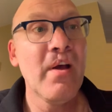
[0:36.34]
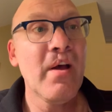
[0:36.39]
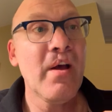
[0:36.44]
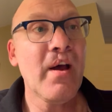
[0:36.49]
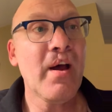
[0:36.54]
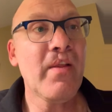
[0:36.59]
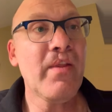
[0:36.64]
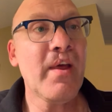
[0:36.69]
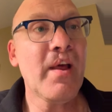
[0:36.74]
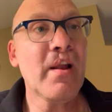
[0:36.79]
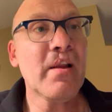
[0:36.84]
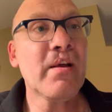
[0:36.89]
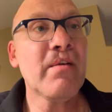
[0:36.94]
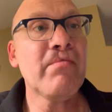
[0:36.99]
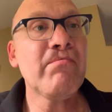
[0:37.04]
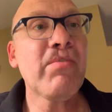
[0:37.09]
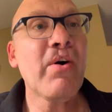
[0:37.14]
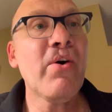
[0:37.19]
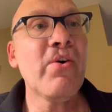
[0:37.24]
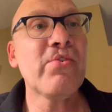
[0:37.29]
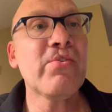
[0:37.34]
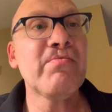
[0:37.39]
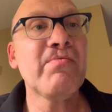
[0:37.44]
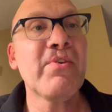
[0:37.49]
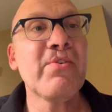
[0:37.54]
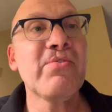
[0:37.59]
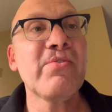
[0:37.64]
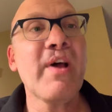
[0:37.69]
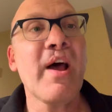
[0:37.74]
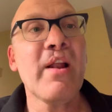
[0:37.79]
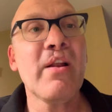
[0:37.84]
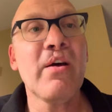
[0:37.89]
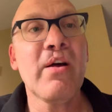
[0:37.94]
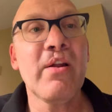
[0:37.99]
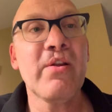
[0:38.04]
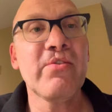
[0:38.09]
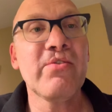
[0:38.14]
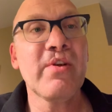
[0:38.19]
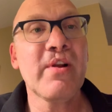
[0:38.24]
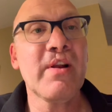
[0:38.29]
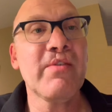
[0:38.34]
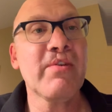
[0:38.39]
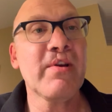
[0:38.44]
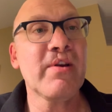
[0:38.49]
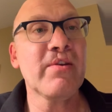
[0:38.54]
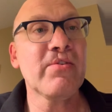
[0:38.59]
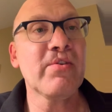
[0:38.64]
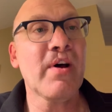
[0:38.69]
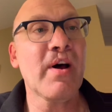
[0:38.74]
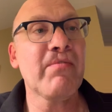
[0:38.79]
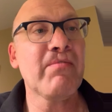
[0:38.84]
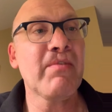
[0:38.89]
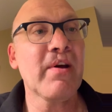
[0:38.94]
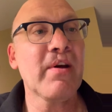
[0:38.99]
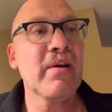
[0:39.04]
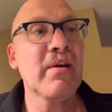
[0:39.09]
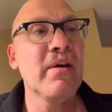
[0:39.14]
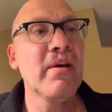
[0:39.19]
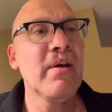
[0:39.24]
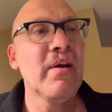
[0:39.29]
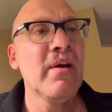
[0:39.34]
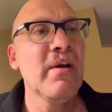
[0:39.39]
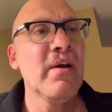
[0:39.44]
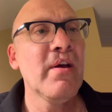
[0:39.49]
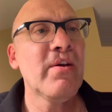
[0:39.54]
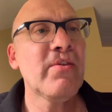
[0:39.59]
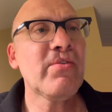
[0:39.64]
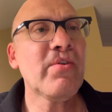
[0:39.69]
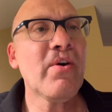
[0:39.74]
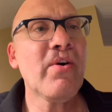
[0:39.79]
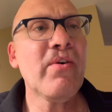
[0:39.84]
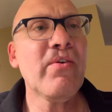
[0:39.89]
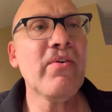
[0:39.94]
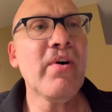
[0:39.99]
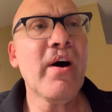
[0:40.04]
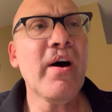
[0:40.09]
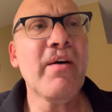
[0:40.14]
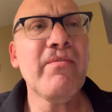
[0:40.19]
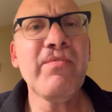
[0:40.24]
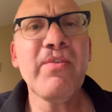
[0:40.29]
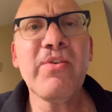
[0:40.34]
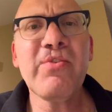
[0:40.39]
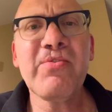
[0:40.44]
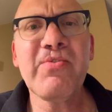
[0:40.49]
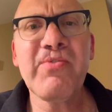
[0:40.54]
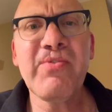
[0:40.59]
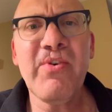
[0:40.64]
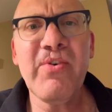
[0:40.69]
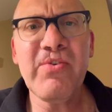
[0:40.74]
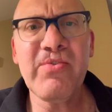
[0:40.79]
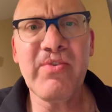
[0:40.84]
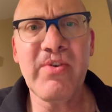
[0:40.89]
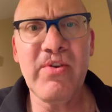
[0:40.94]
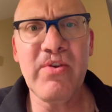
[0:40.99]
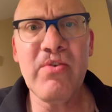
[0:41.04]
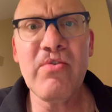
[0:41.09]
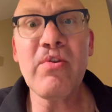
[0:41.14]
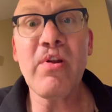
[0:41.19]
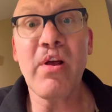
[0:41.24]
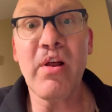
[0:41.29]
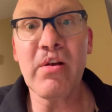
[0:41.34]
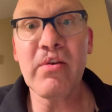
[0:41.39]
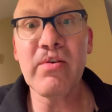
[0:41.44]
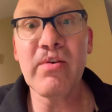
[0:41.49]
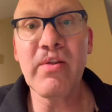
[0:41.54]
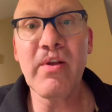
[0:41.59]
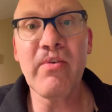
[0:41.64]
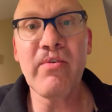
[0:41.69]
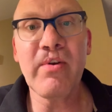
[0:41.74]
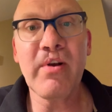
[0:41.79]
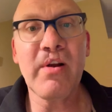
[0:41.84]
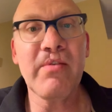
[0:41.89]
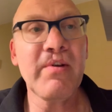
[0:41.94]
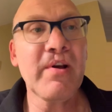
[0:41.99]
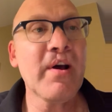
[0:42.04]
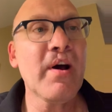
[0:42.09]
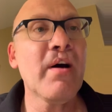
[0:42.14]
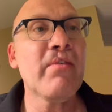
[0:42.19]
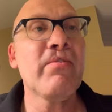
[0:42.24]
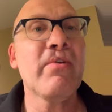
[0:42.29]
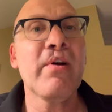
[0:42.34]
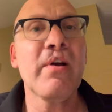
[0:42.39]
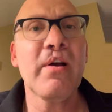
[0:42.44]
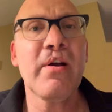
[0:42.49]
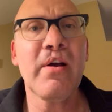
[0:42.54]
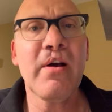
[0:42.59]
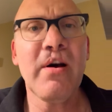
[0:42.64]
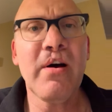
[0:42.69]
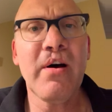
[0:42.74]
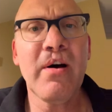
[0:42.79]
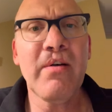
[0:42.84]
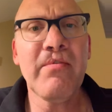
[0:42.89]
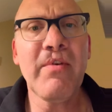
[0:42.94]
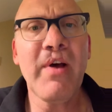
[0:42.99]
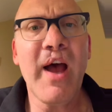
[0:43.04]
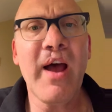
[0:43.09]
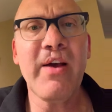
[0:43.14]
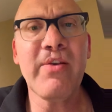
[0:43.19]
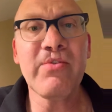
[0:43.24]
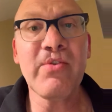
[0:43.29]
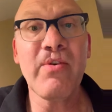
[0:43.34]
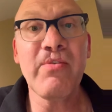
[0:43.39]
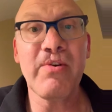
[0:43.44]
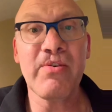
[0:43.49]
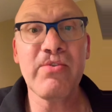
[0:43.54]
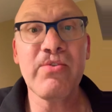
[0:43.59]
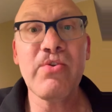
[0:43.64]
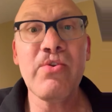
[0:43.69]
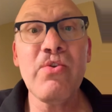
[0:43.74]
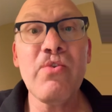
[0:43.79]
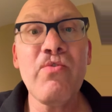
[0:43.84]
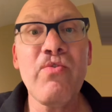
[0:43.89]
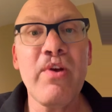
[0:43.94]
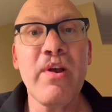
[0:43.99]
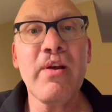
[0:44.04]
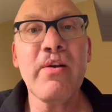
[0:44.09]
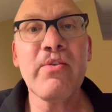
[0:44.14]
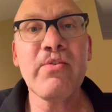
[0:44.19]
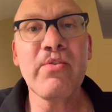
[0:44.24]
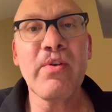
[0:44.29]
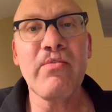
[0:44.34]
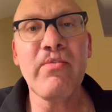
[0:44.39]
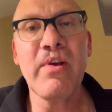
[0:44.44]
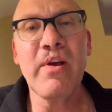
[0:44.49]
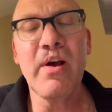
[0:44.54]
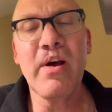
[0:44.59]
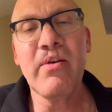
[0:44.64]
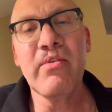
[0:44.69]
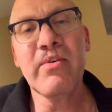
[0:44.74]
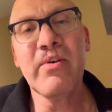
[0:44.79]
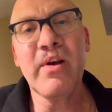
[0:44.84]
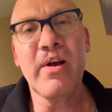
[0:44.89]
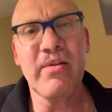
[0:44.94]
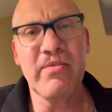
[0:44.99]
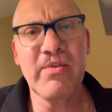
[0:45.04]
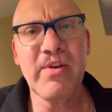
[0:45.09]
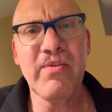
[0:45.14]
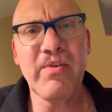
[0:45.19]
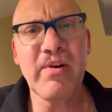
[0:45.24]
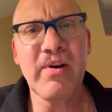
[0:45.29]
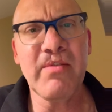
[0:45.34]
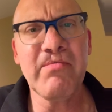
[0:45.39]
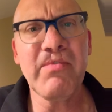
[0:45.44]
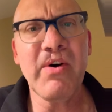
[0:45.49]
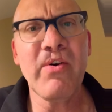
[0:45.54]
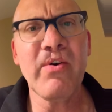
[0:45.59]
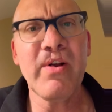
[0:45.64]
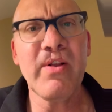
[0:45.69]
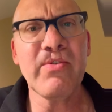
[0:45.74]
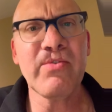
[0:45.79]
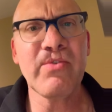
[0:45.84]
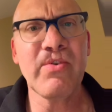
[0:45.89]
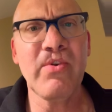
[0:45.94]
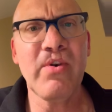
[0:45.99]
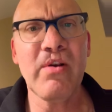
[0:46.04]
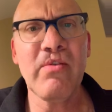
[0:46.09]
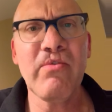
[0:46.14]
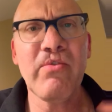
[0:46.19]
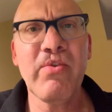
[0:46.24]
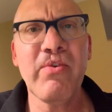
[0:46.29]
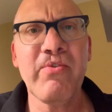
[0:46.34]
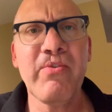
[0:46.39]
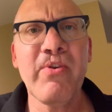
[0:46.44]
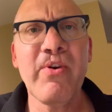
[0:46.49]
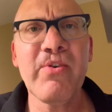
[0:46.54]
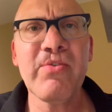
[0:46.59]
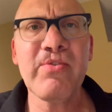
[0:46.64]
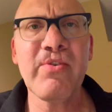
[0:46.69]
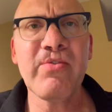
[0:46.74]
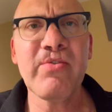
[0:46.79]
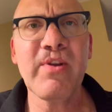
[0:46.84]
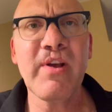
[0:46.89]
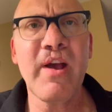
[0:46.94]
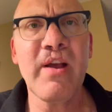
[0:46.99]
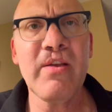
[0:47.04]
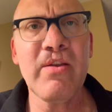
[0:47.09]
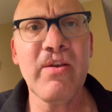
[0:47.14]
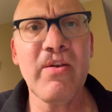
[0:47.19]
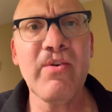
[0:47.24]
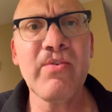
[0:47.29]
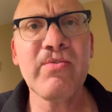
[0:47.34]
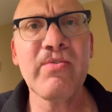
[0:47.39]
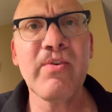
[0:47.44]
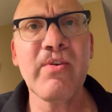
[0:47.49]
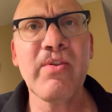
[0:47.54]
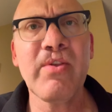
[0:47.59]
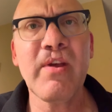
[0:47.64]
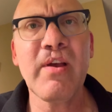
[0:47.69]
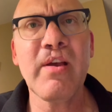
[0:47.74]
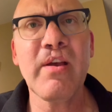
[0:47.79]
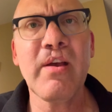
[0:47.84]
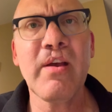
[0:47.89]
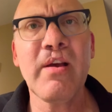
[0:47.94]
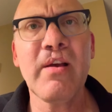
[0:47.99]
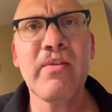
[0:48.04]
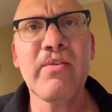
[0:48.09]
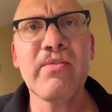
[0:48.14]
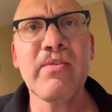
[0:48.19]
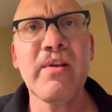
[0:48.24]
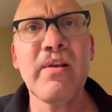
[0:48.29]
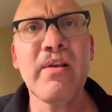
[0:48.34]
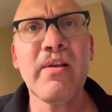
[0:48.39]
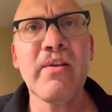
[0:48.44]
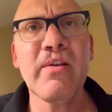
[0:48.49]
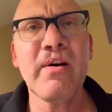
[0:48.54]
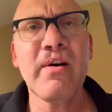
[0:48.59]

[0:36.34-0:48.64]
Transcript: and then compose and present on a significant topic. So this first unit that we're going to be covering is over 2 weeks, and we have different components to it. And the first is to get used to thinking and